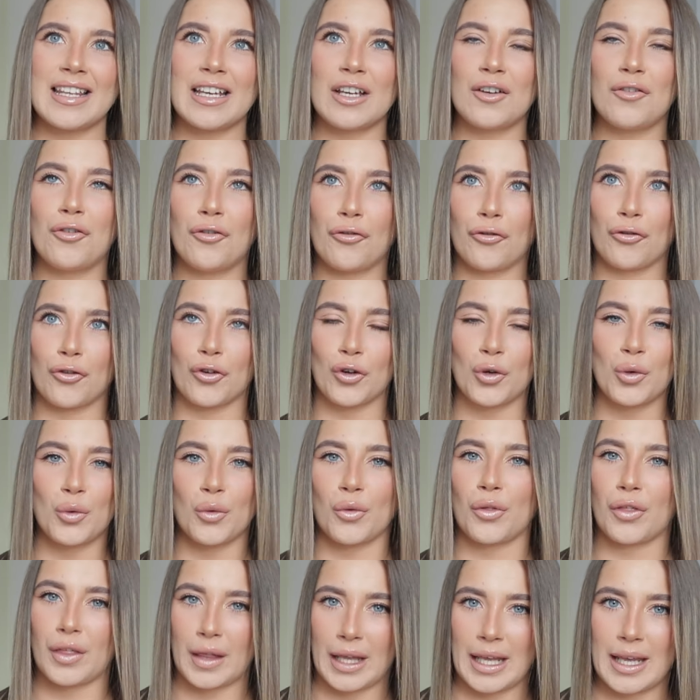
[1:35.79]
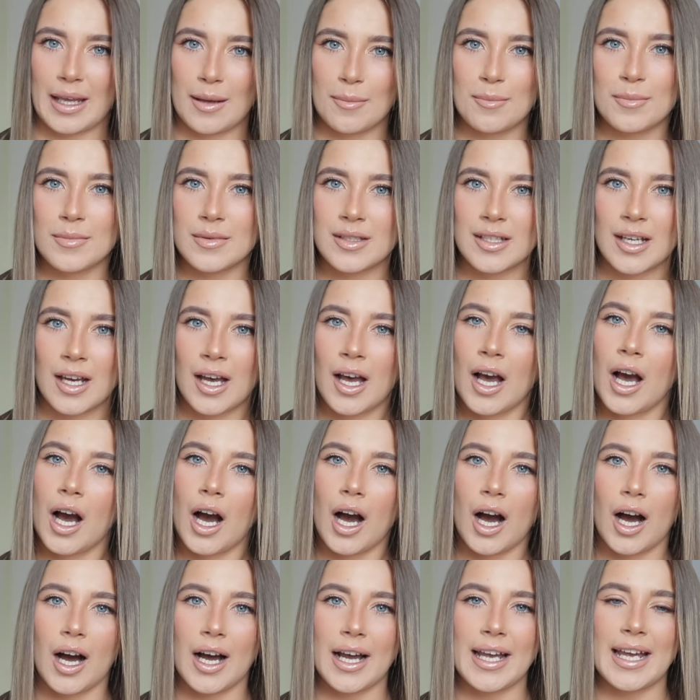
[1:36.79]
fruit themed,
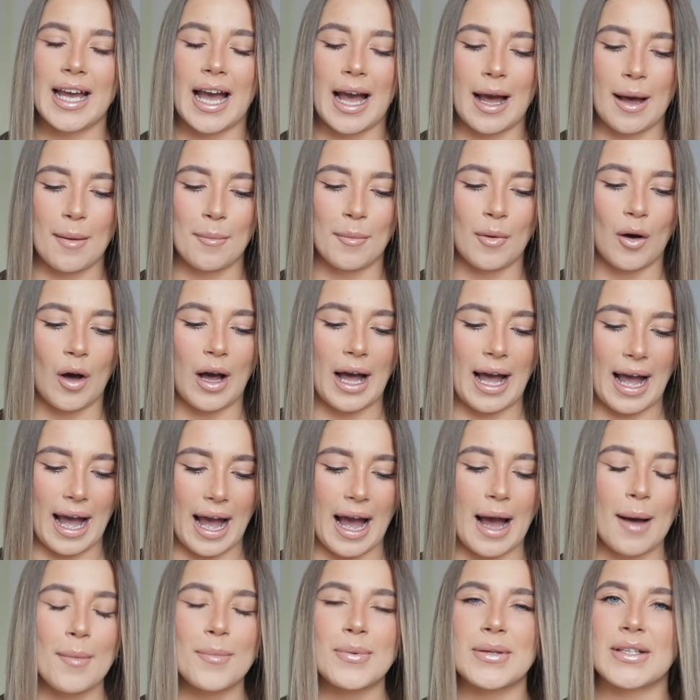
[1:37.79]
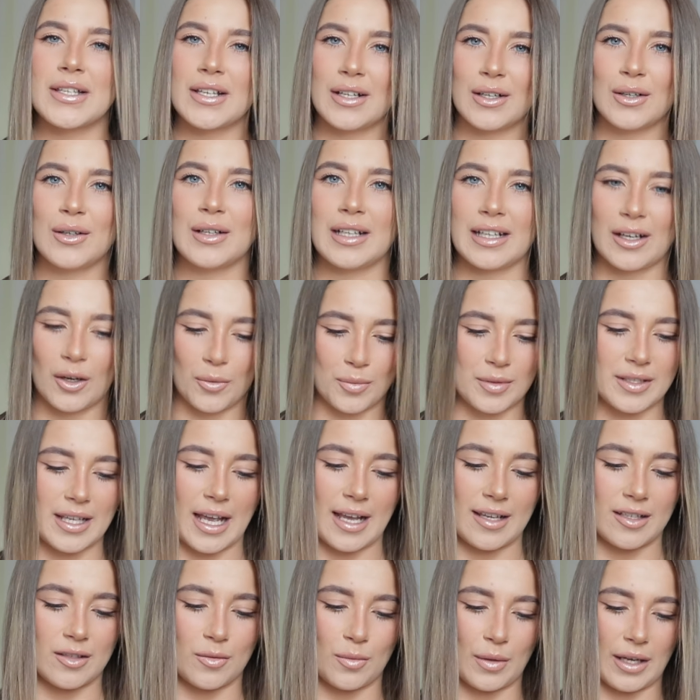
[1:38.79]
I am absolutely
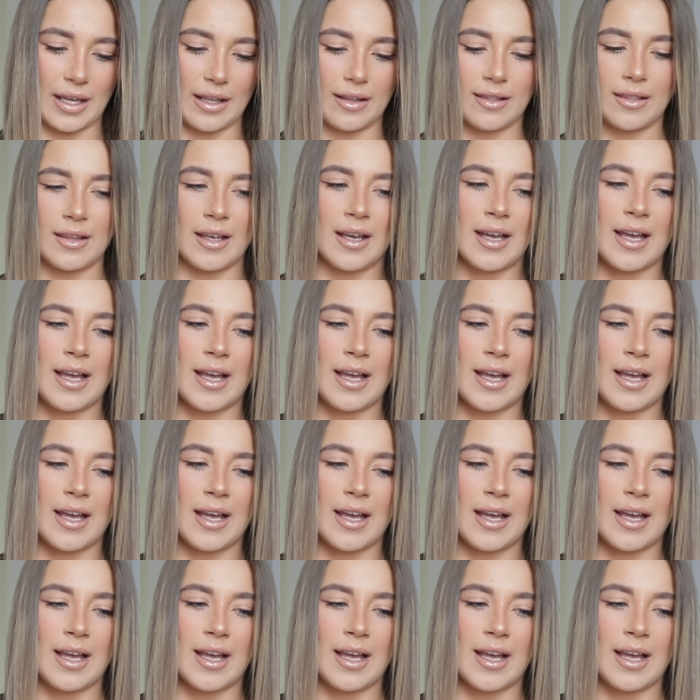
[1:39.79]
obsessed with.